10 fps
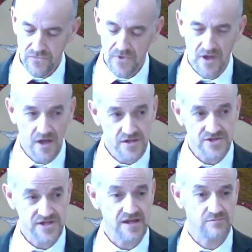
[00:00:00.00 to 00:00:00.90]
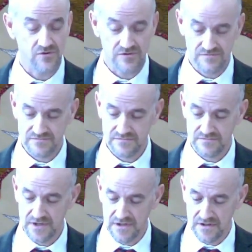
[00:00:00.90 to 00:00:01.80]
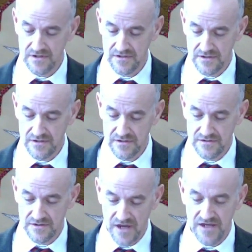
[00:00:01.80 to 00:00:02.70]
unstable, not